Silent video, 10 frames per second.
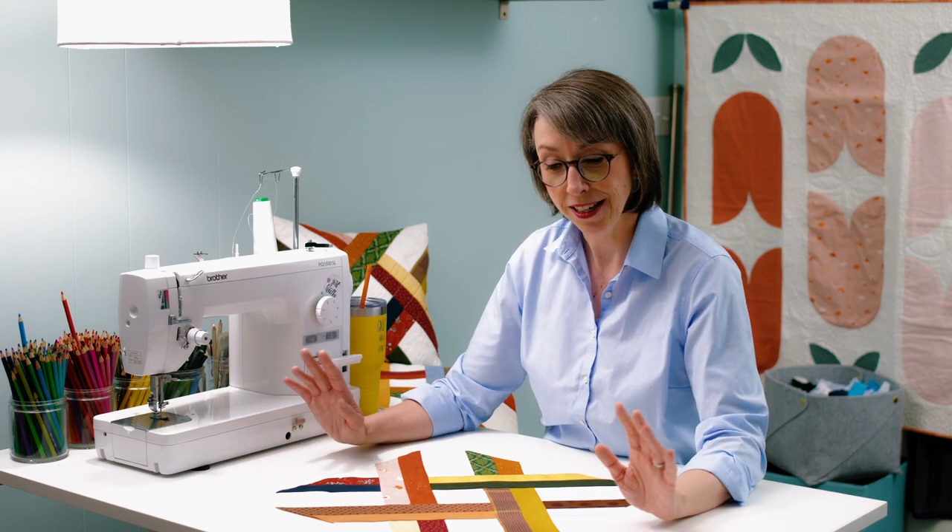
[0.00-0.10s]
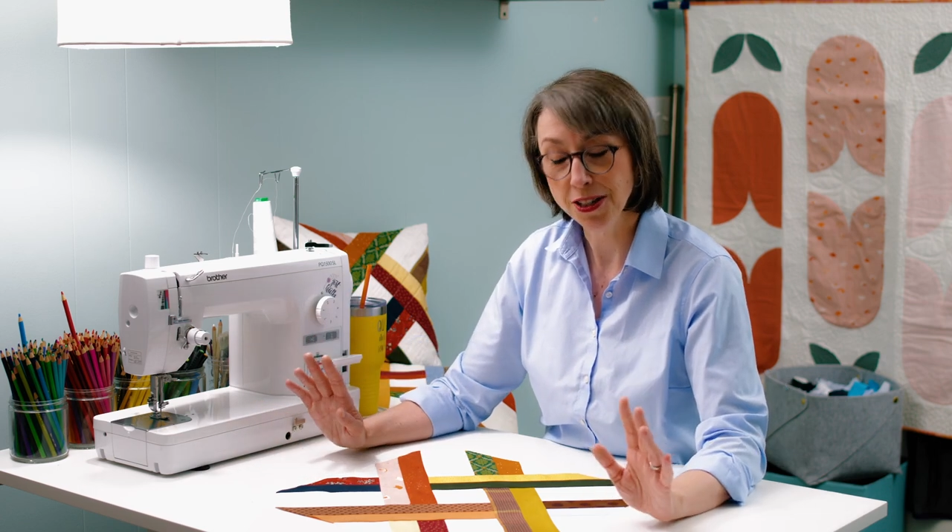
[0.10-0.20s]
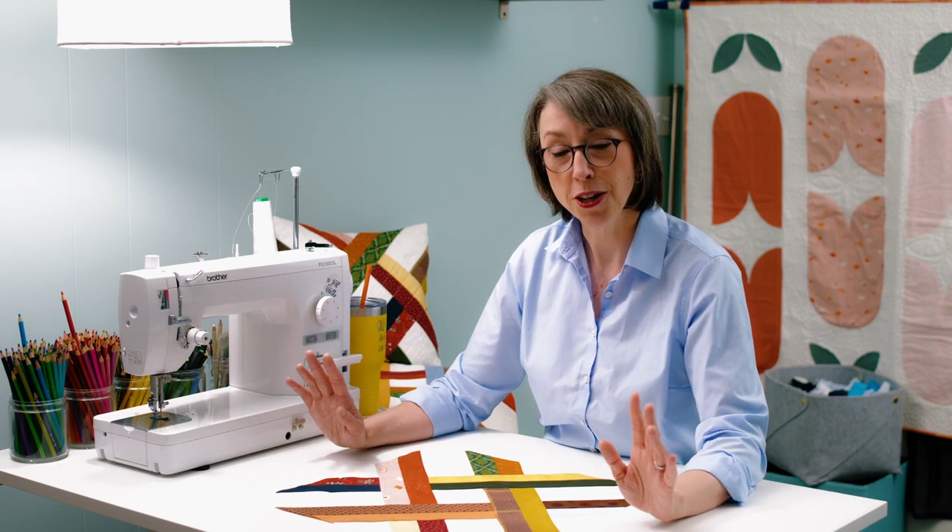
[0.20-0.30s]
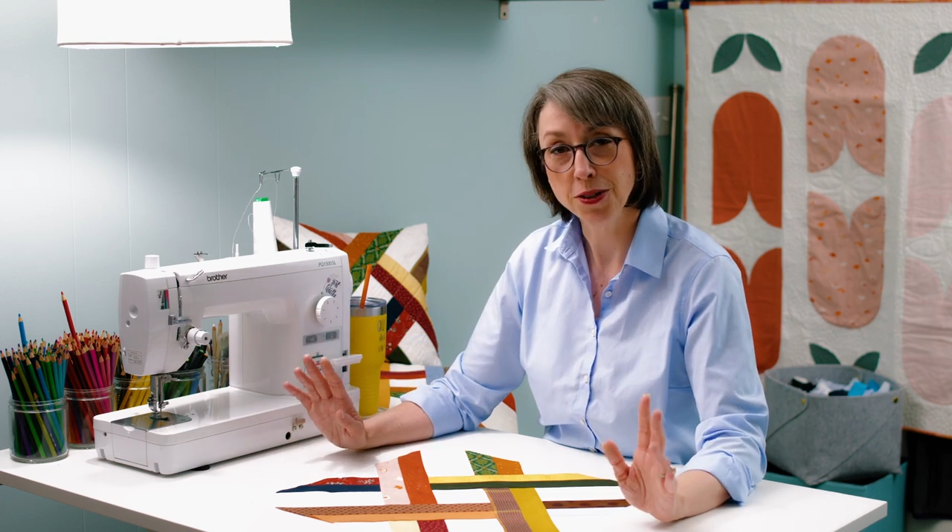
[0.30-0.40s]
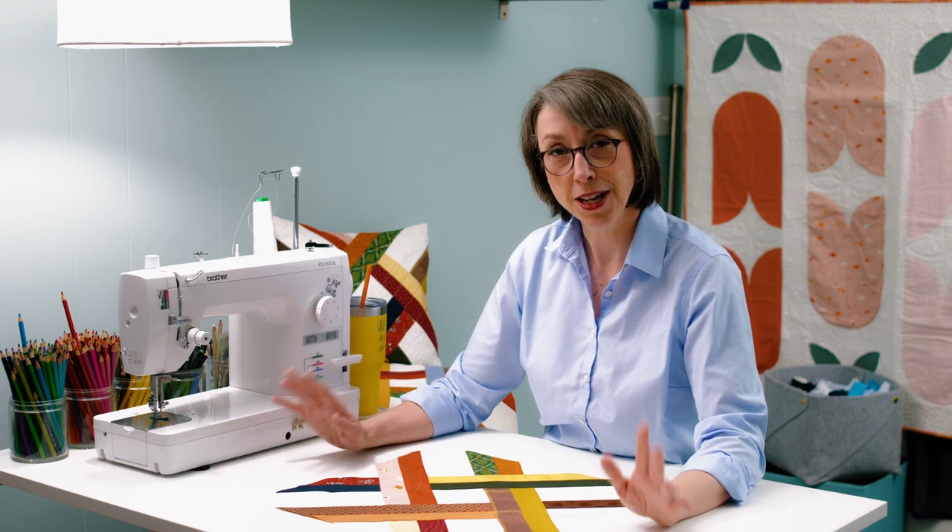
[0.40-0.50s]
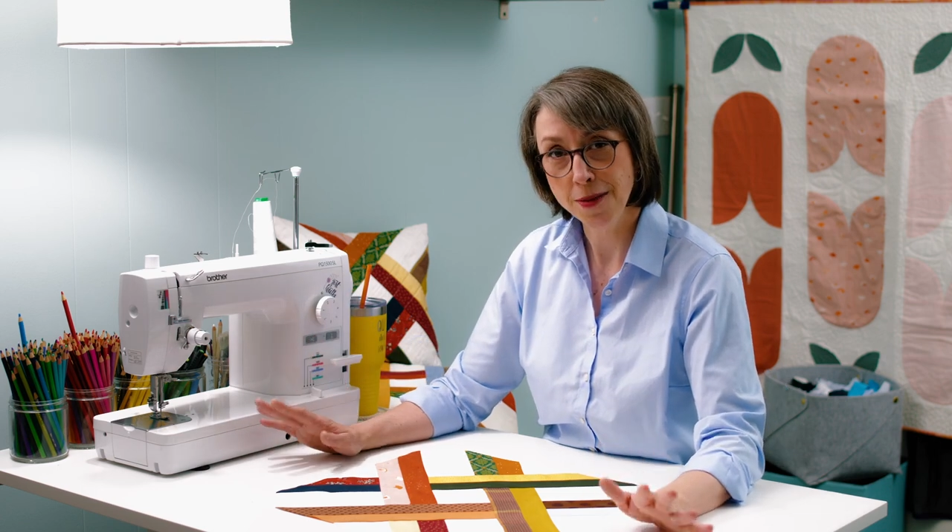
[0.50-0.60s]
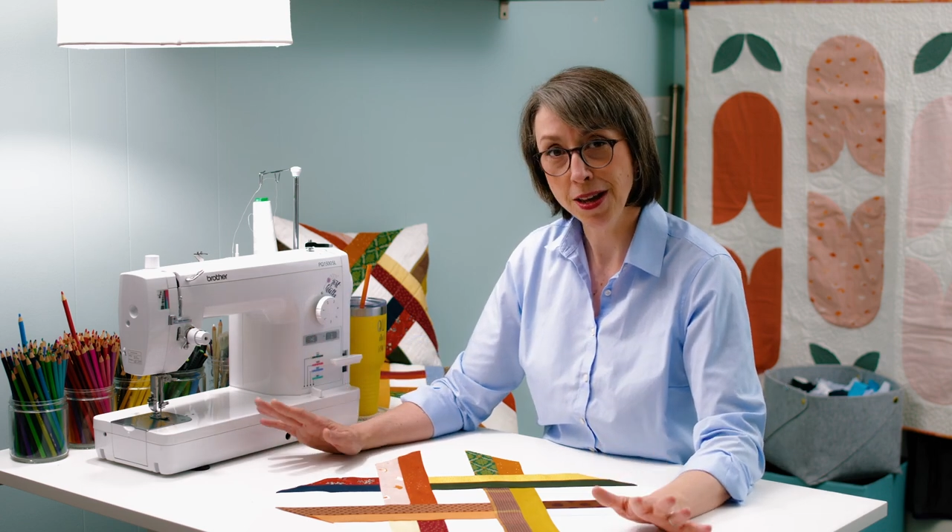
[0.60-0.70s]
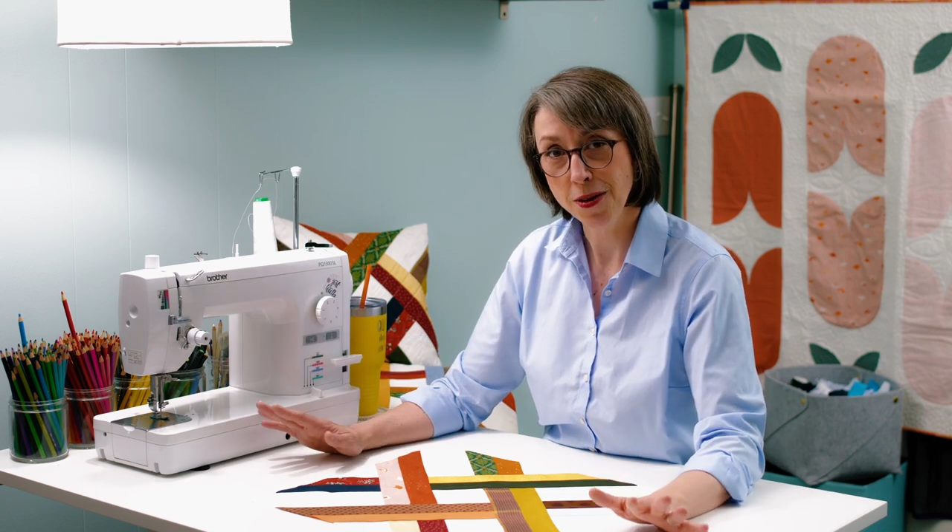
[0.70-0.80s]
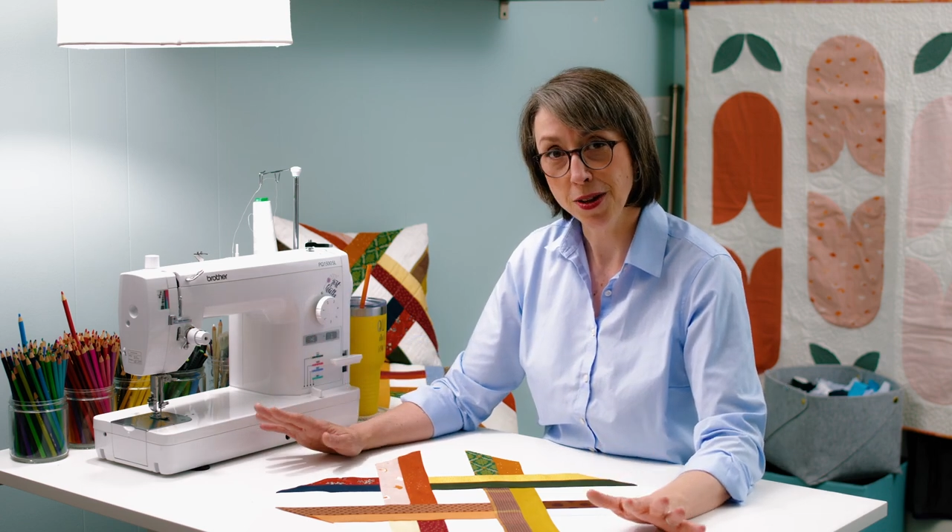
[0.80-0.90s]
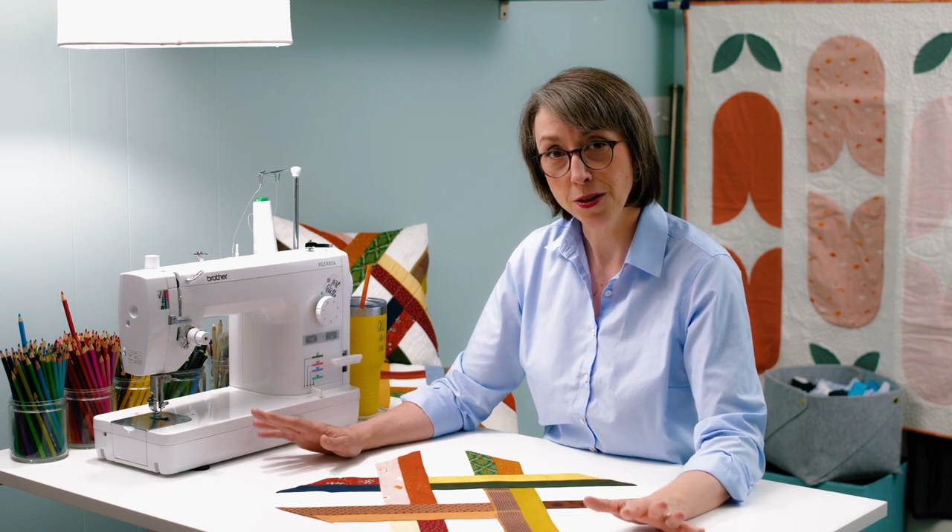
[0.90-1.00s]
So same
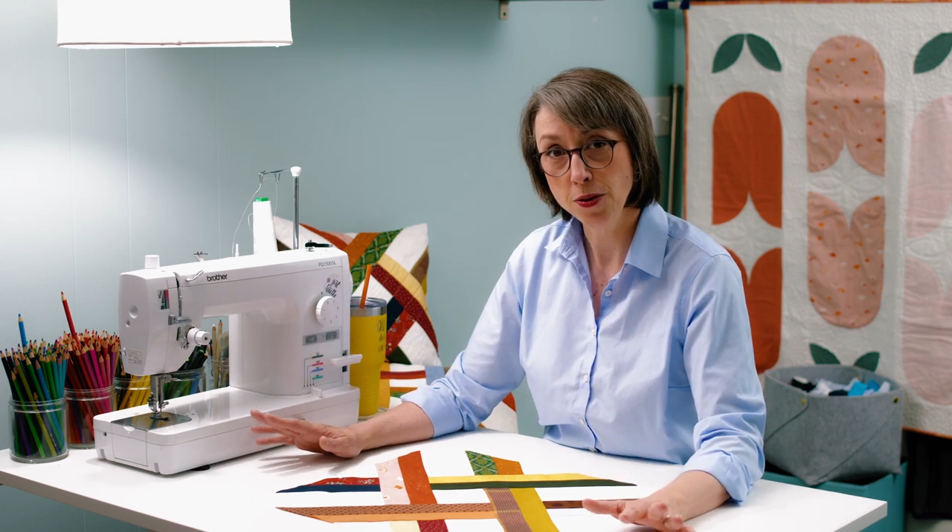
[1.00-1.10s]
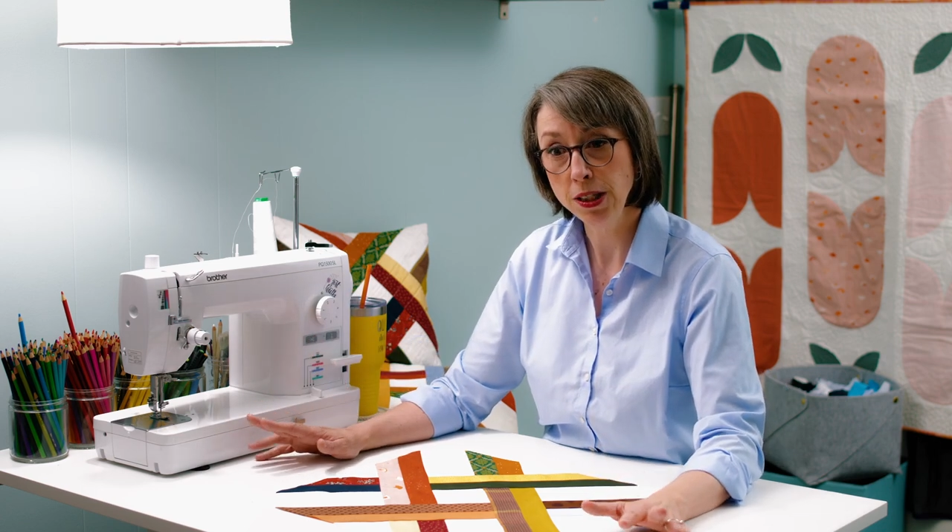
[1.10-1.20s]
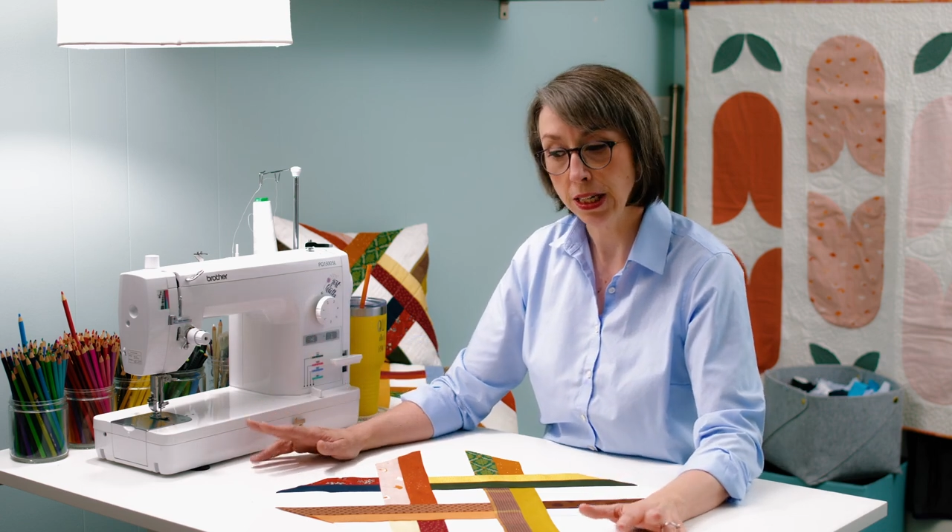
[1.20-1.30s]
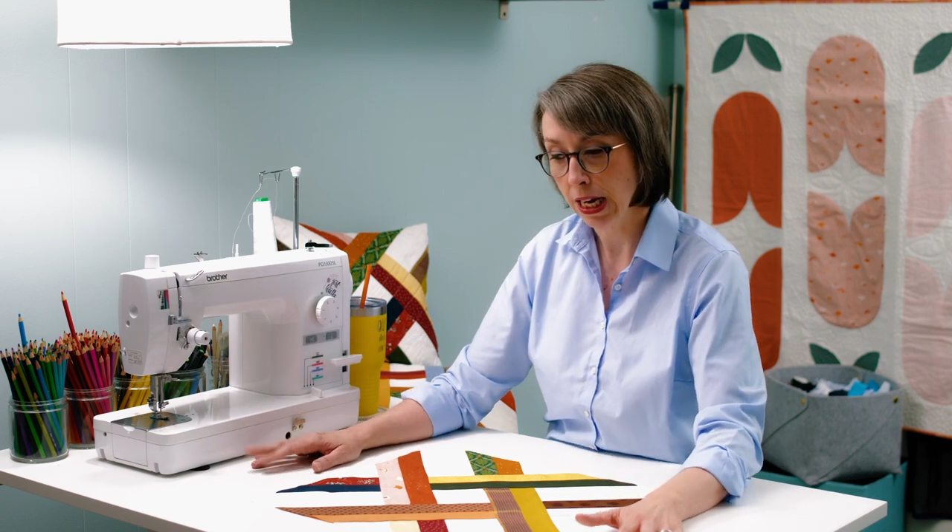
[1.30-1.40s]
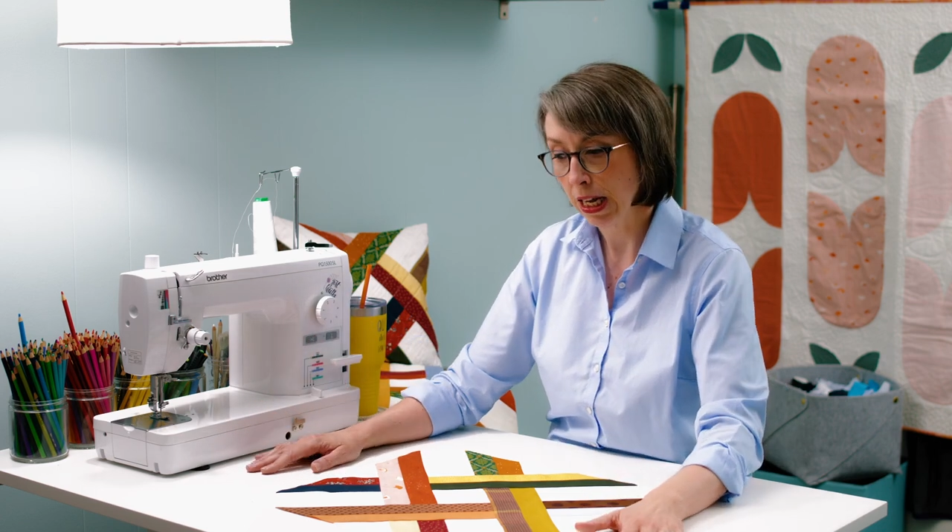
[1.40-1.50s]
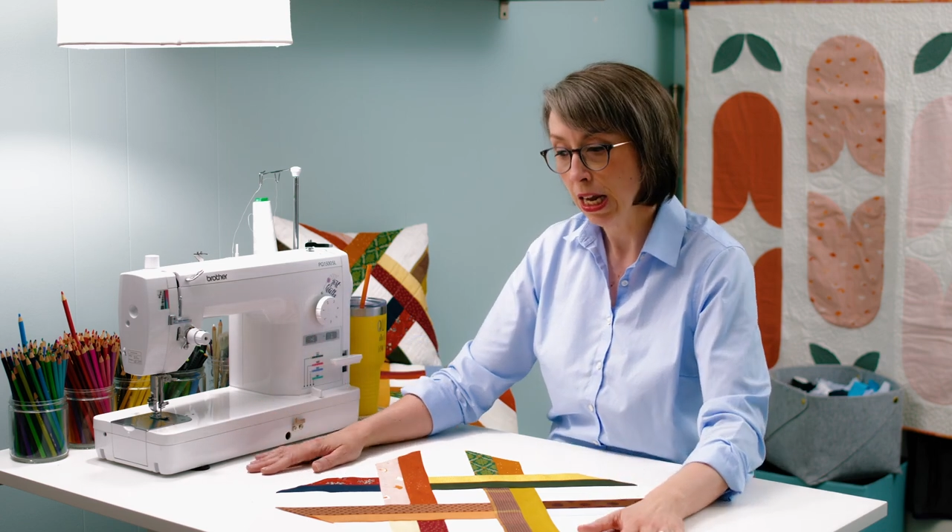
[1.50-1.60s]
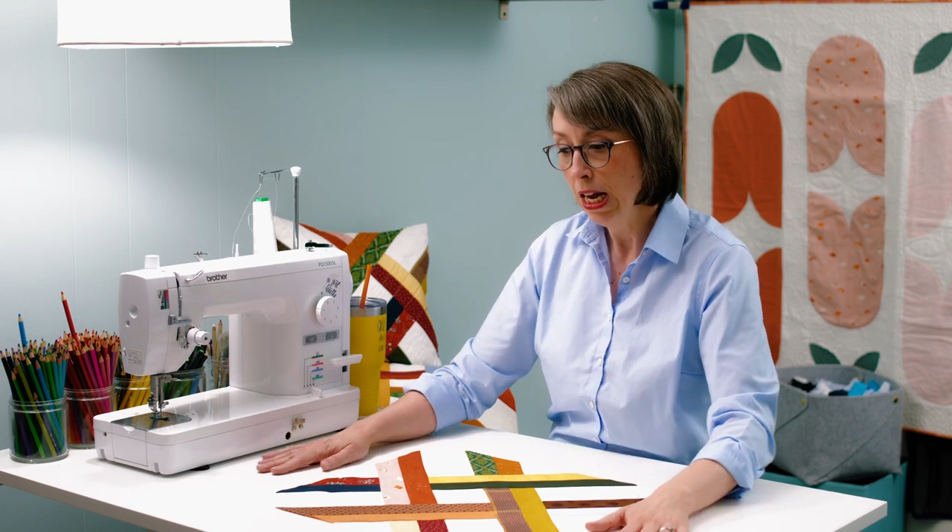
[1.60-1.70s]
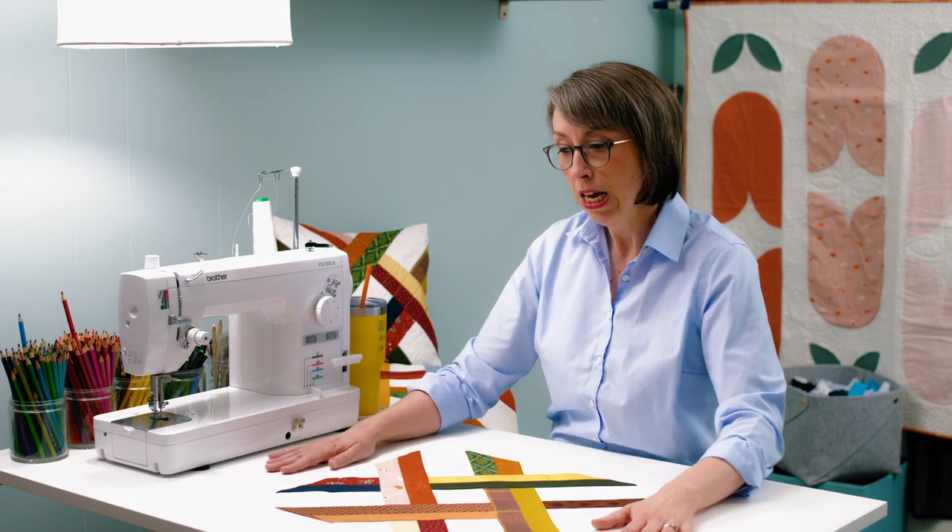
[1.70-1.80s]
thing with quilting.